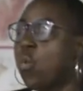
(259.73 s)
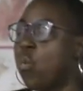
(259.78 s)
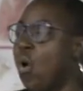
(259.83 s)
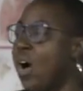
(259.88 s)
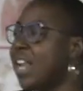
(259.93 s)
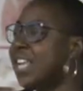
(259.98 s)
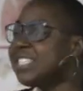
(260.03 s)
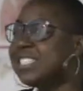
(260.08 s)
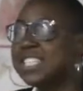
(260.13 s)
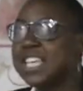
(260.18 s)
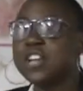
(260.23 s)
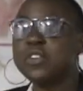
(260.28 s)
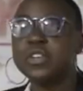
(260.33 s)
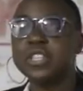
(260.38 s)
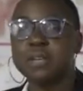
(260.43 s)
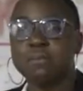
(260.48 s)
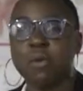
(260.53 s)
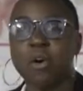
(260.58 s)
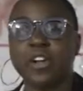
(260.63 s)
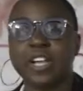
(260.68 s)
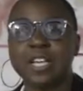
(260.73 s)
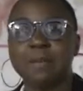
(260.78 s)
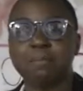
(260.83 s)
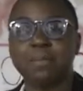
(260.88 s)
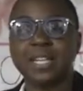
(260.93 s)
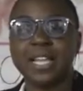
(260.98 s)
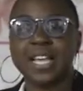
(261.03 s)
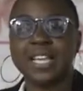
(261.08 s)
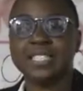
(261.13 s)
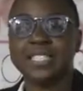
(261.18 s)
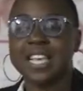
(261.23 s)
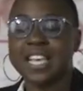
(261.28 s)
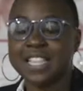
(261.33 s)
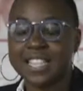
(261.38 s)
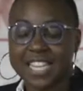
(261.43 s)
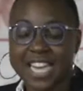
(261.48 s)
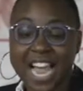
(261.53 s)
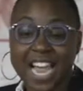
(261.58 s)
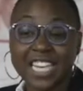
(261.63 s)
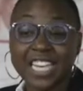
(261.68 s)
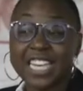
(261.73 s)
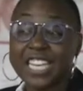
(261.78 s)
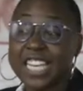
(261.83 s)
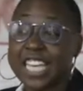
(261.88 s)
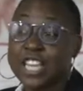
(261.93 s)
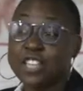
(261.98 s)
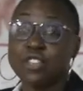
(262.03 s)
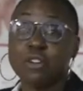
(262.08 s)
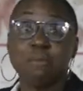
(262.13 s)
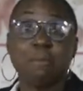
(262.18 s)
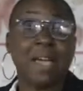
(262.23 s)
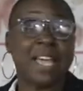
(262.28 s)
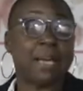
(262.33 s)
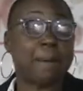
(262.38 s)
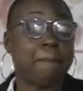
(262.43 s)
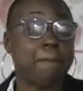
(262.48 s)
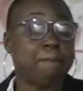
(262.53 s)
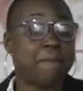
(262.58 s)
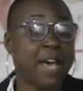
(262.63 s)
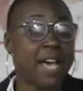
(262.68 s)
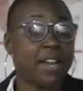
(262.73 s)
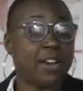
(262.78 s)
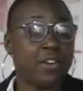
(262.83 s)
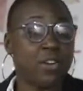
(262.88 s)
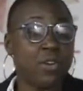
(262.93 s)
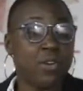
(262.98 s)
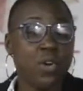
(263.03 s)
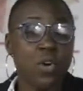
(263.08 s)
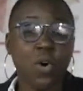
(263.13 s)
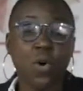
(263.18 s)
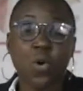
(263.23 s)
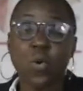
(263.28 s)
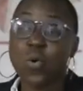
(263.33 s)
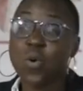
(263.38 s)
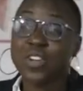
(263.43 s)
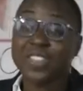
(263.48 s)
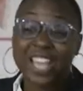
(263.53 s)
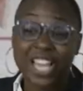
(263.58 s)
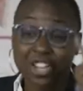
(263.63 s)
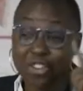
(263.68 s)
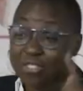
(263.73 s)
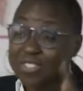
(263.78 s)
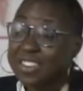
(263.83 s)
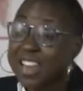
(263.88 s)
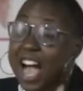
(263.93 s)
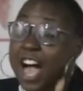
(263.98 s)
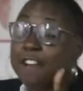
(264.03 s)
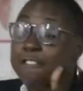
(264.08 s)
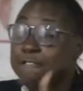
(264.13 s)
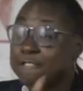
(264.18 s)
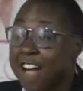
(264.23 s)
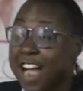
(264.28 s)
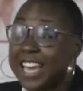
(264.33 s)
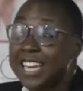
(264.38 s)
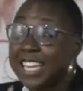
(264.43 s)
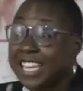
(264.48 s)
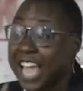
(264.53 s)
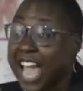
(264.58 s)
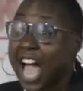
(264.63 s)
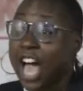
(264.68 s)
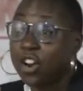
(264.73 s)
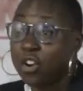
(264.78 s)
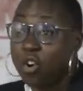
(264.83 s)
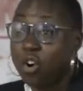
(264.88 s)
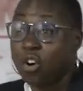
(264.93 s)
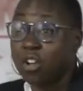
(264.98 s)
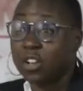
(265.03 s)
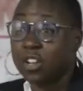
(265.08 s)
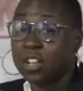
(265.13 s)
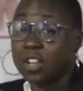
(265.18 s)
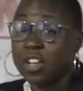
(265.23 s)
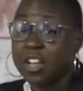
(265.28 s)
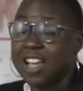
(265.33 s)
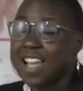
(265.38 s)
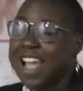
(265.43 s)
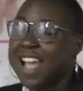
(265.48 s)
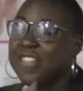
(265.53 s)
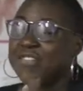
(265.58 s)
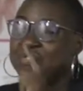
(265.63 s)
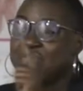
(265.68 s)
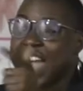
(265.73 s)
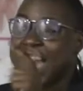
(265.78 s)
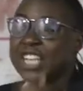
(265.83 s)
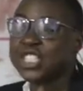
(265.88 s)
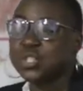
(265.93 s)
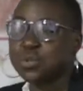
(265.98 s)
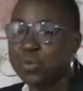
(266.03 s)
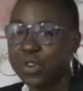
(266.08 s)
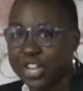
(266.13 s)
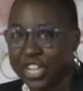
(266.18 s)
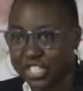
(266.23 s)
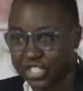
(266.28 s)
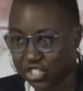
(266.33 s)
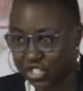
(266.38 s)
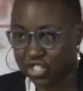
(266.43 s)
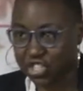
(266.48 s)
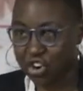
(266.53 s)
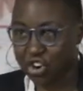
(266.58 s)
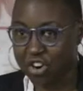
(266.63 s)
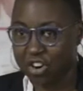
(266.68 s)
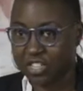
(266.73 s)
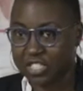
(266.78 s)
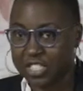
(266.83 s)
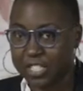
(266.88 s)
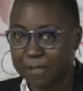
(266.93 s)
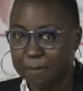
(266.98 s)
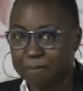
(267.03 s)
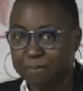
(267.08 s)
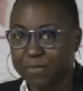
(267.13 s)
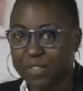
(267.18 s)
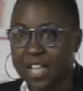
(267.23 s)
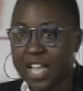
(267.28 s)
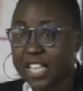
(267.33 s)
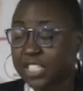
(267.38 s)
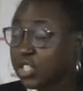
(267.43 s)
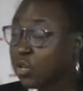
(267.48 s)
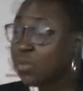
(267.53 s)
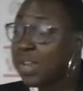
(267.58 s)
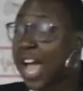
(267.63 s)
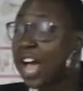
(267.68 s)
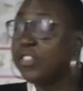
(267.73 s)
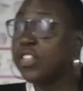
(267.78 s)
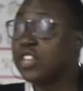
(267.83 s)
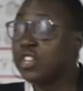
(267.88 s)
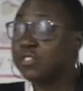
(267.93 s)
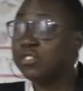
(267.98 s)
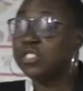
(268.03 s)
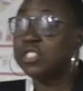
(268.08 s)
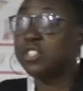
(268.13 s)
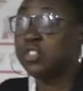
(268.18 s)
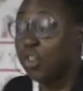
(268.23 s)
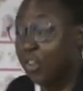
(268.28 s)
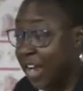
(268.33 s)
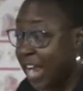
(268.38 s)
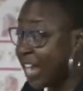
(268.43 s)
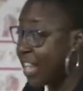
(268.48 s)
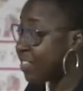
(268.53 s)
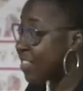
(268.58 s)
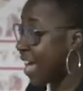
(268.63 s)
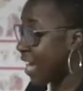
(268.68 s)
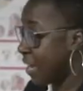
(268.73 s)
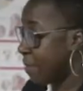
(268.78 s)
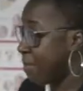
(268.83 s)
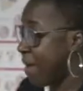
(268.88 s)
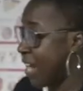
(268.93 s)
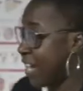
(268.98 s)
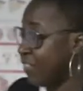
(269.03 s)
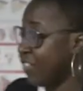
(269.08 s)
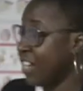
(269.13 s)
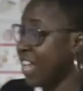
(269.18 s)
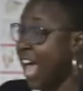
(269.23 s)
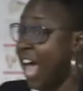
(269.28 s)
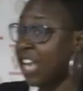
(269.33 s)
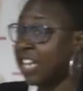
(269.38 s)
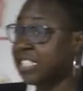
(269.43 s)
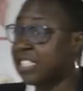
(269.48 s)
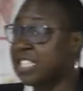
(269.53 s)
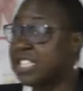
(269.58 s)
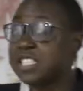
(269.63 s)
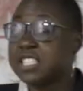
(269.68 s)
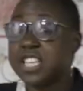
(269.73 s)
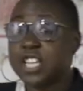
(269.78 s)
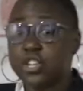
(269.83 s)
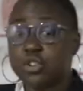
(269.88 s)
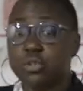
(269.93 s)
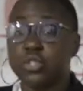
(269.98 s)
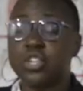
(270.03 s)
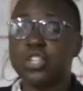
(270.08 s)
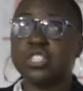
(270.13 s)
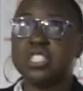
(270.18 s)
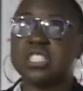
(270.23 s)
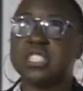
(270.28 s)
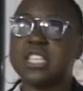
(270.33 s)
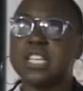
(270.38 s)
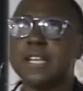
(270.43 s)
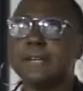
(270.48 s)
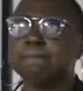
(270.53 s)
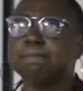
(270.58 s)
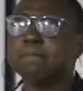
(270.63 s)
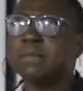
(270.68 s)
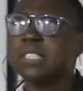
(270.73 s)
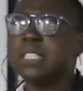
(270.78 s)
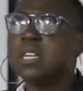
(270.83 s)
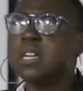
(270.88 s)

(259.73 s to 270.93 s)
what is there in the marketplace that I can either make better or that you're not finding at all. And that's where you start. And so now that you've created that competitive analysis, then you look to see,